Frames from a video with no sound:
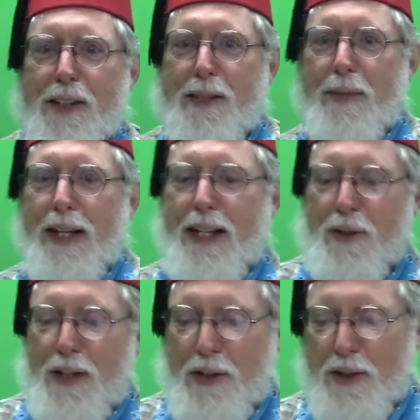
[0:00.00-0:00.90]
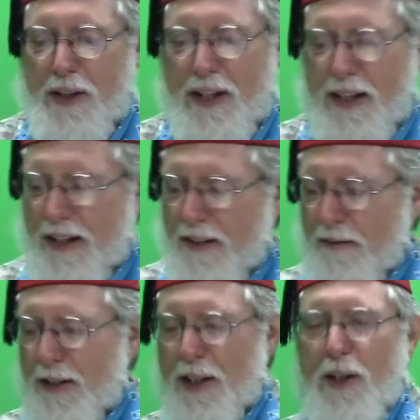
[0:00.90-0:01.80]
is my introduction
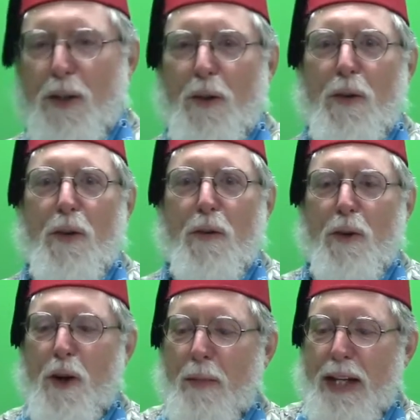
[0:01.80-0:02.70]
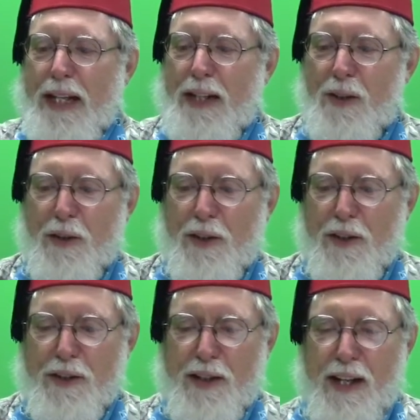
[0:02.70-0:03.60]
video for all my
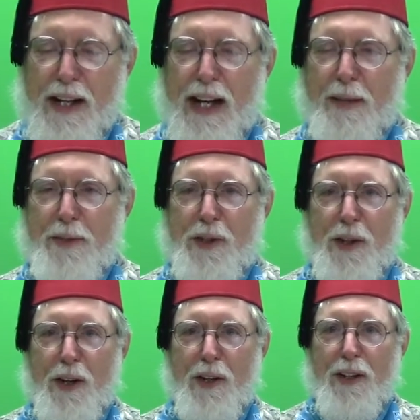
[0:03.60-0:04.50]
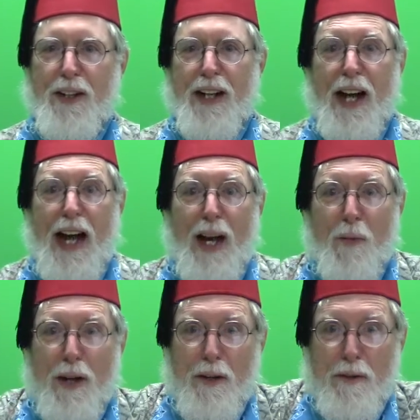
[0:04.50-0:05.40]
e-learners. I'm Mr. Garner. I
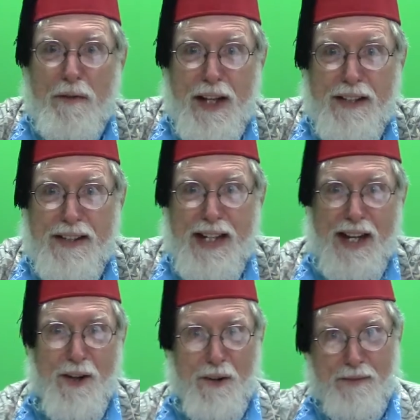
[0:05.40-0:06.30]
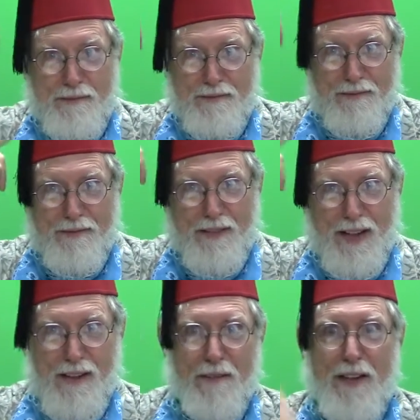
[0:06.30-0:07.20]
wear a fez now.
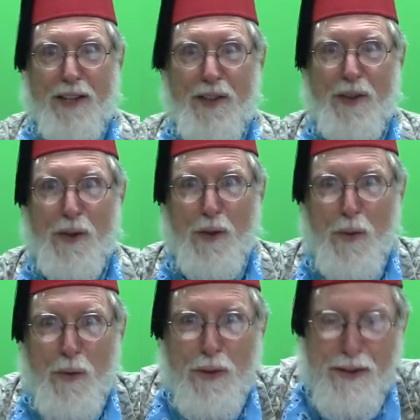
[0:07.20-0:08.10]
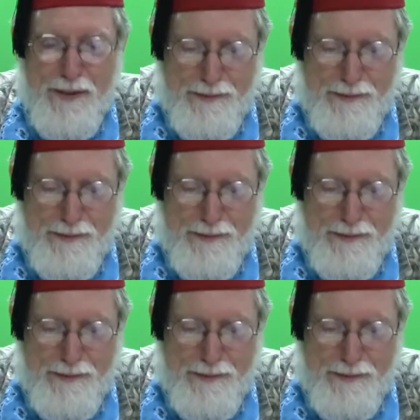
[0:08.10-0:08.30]
Fezzes are cool.